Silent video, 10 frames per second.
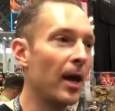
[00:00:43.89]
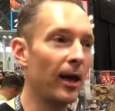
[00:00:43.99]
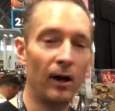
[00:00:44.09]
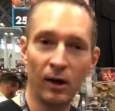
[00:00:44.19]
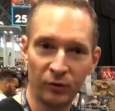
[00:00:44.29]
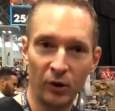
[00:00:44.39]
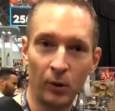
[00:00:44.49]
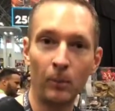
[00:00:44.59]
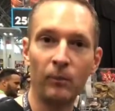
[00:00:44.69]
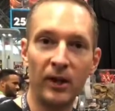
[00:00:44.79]
and
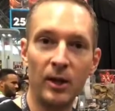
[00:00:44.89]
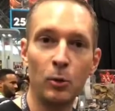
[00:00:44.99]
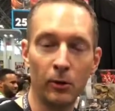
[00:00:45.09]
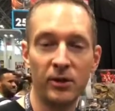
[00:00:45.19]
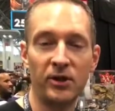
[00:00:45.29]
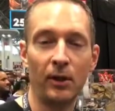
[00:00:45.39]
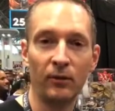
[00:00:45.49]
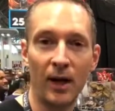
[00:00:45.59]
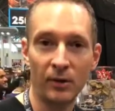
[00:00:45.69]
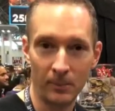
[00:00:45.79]
also the quarter scale
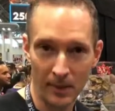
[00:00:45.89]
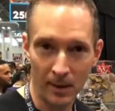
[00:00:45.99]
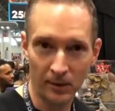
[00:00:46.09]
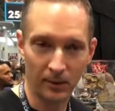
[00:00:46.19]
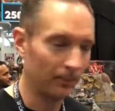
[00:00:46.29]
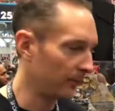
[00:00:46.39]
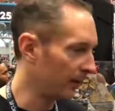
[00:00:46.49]
Dr. Malcolm.